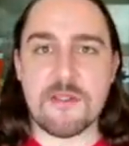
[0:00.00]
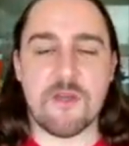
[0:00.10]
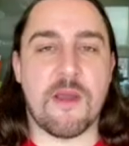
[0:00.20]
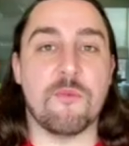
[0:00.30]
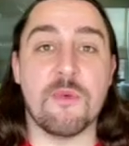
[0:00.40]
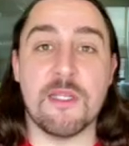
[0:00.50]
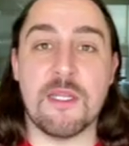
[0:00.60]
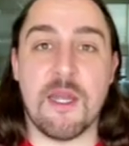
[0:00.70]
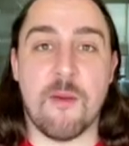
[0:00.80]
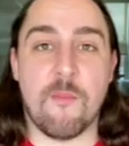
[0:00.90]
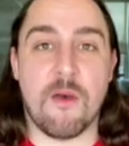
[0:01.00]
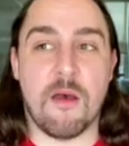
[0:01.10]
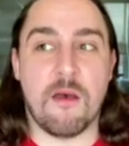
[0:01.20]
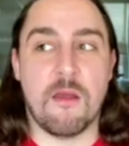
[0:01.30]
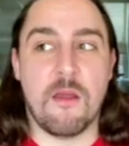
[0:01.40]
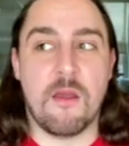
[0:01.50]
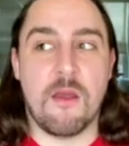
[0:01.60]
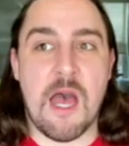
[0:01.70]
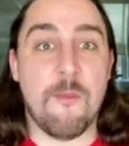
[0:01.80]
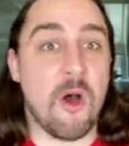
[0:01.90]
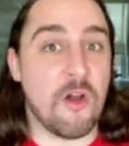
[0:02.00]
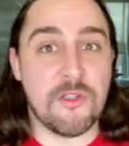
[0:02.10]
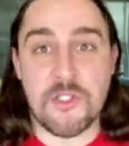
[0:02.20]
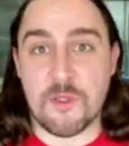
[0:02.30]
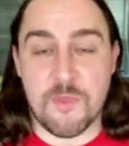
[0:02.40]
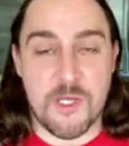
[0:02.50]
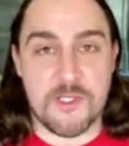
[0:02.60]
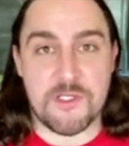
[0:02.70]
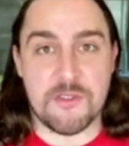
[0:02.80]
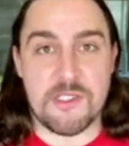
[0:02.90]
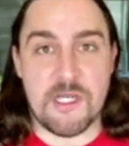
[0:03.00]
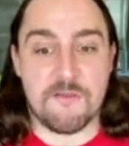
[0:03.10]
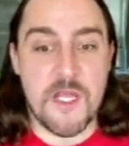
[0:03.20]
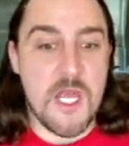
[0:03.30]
so I really am I'm only doing personal stuff.